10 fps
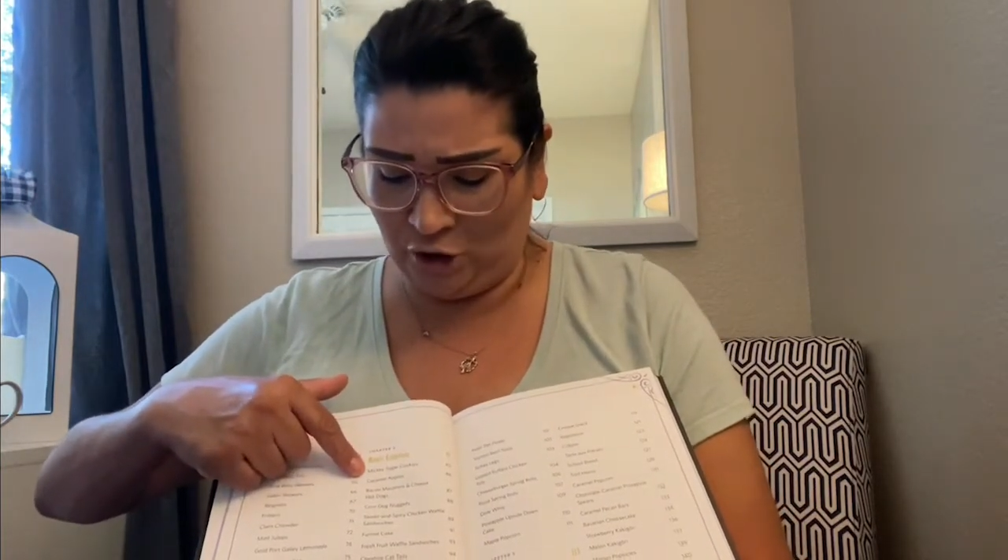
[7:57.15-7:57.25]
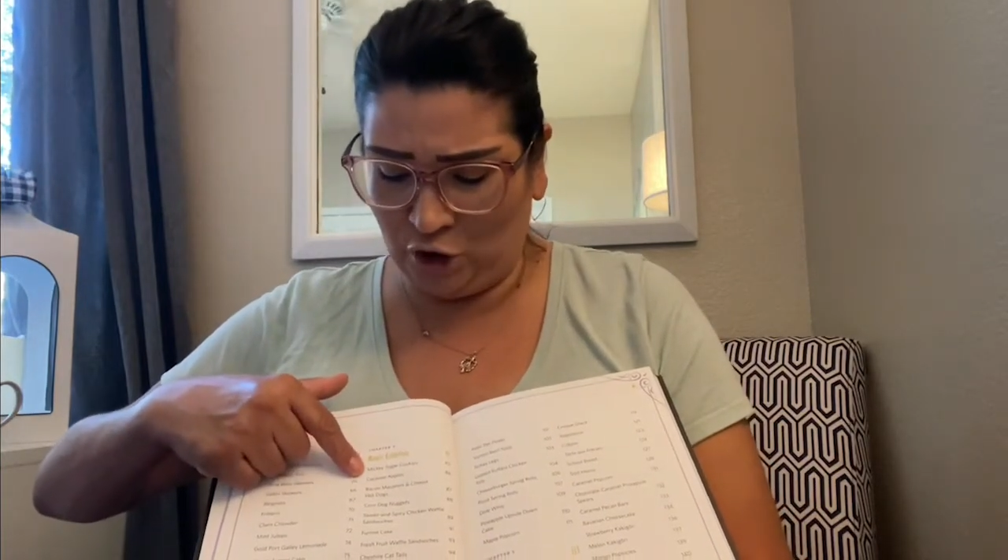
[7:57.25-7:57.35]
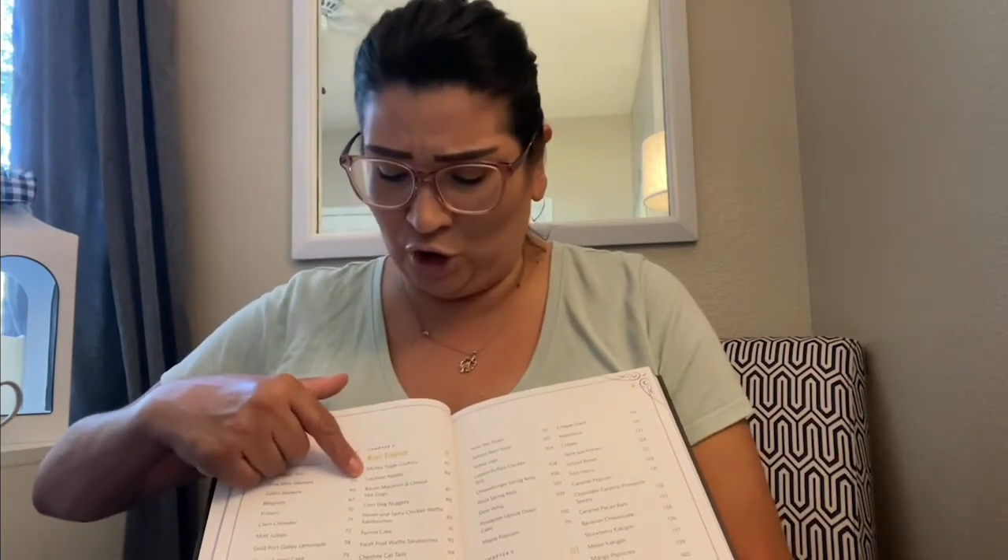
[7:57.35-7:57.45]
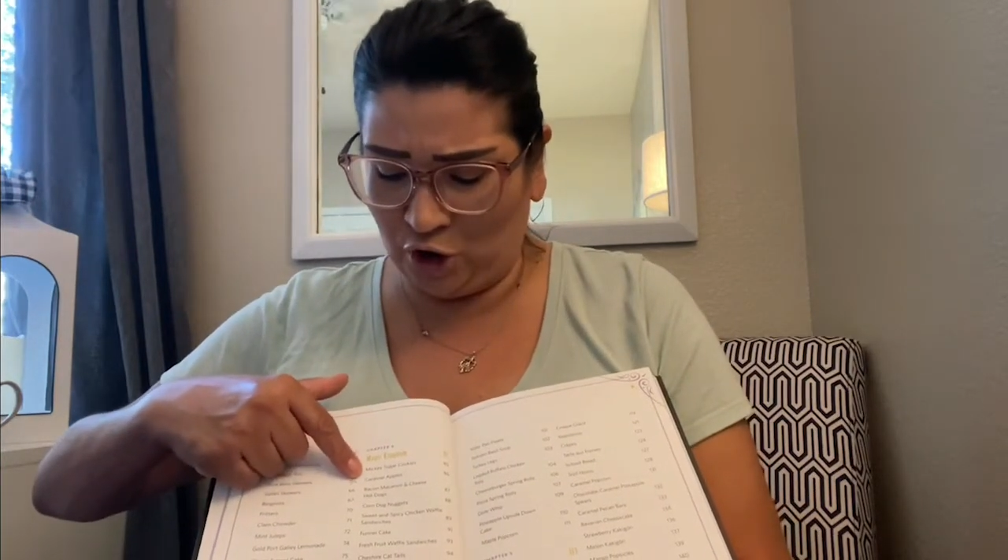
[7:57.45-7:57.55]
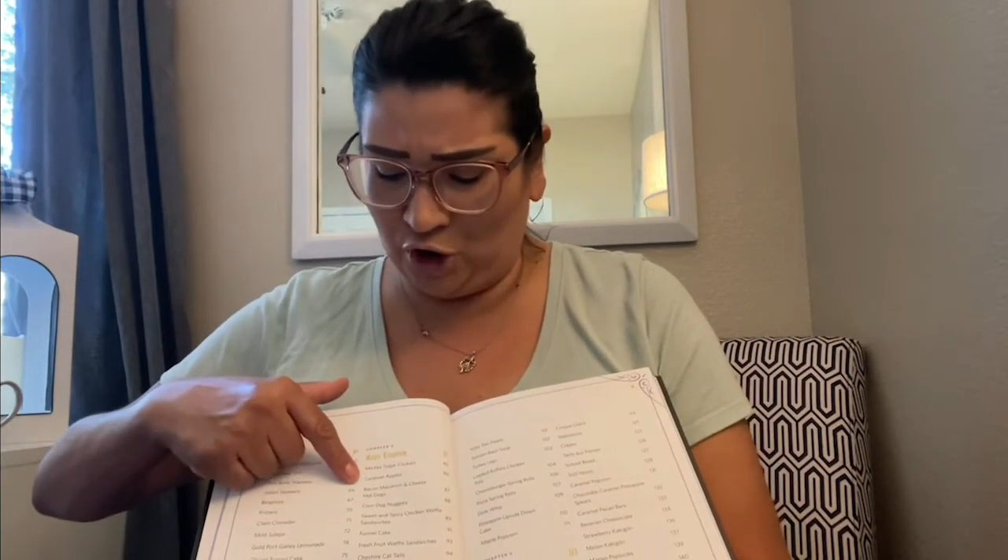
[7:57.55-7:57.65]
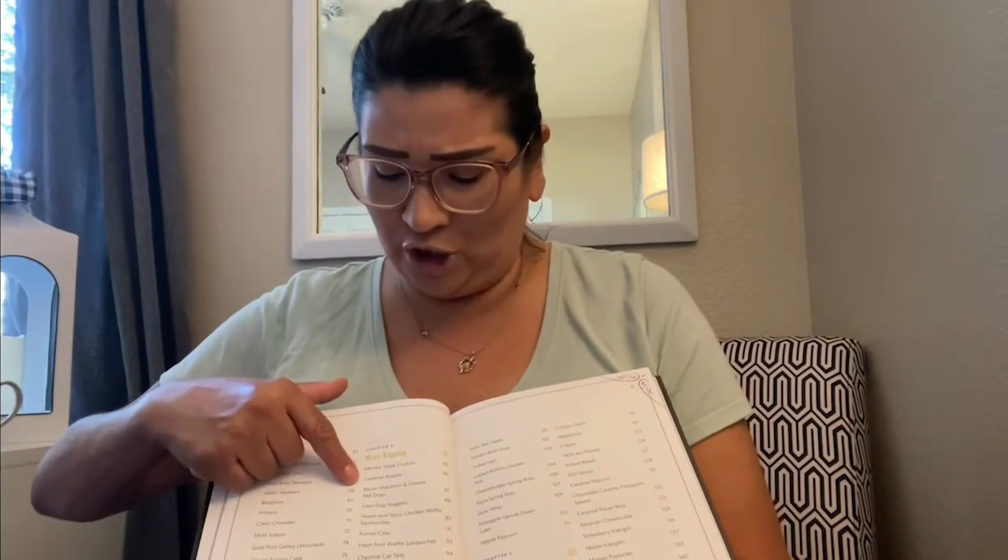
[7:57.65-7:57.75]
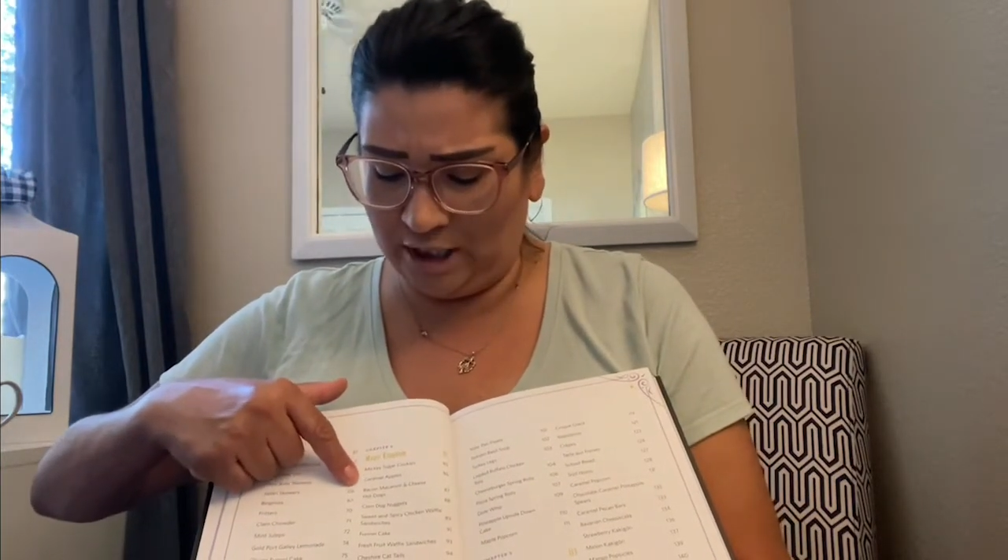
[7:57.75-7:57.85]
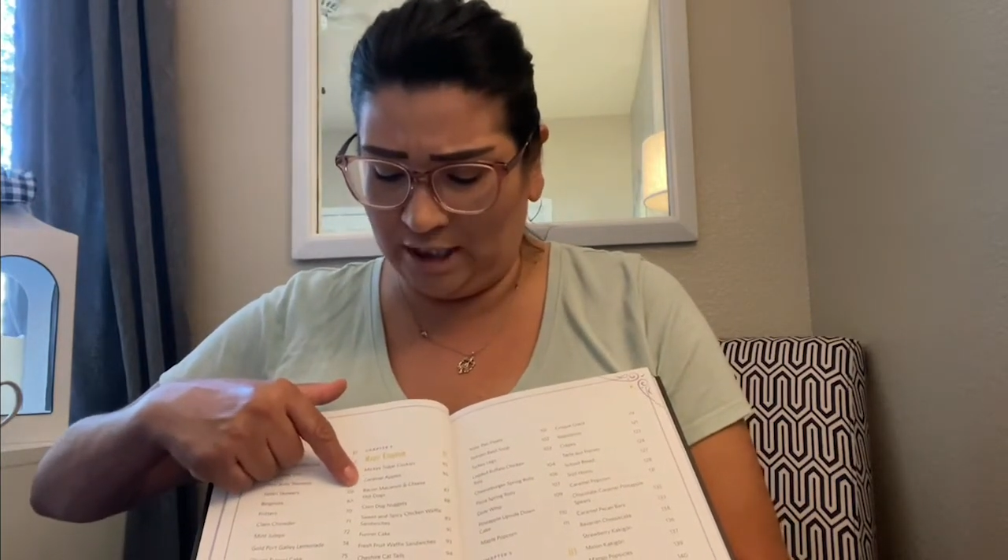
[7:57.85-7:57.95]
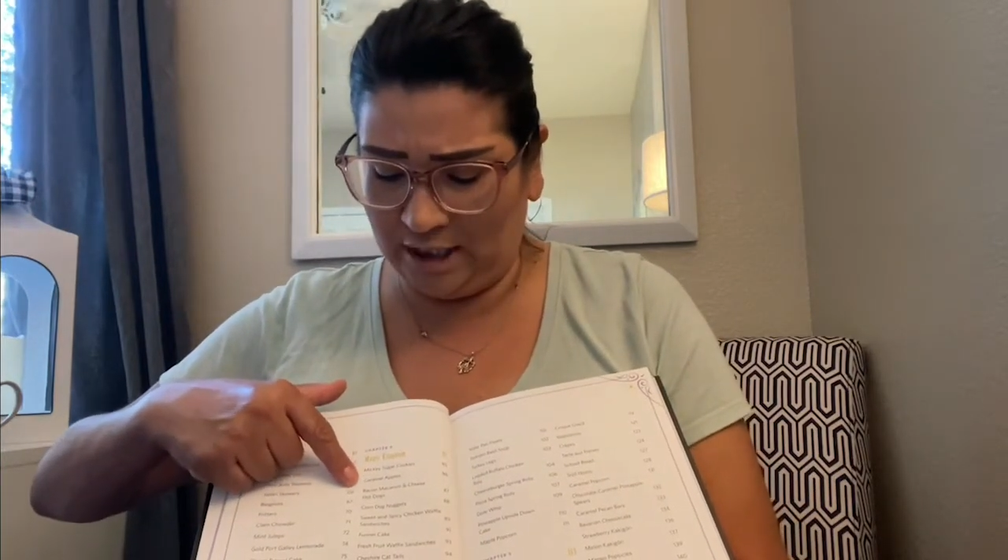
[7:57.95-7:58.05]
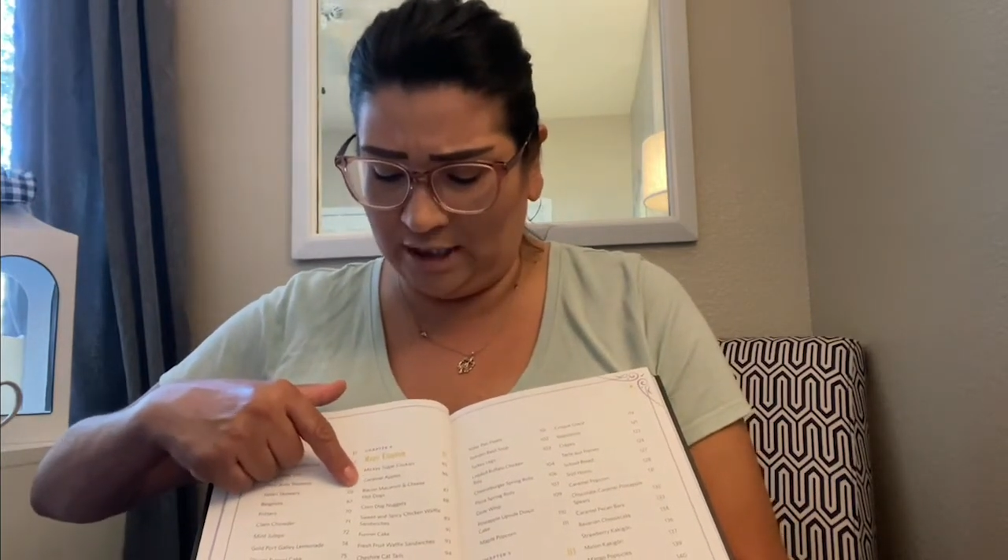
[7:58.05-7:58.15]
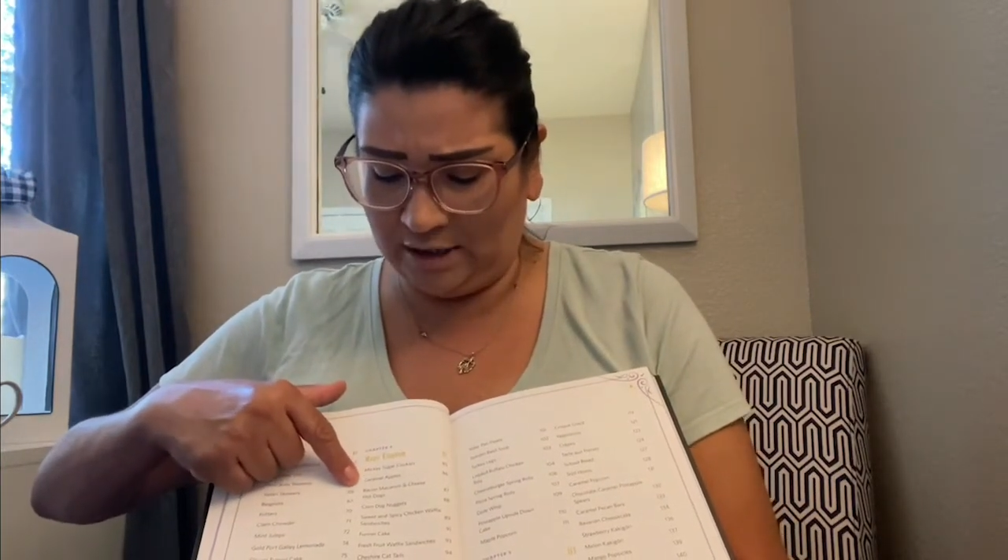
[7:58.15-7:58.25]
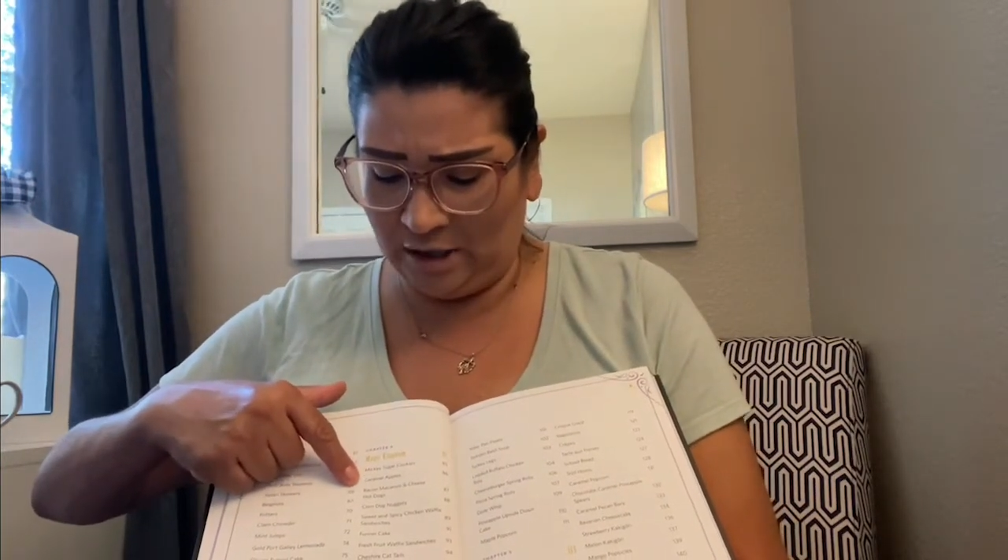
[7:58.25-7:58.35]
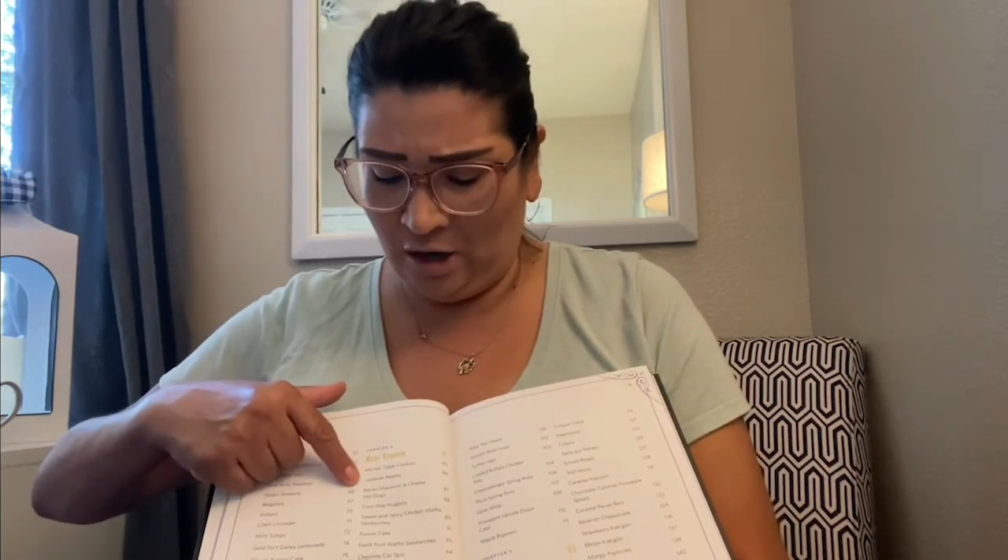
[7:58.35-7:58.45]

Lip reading: sugar cookies,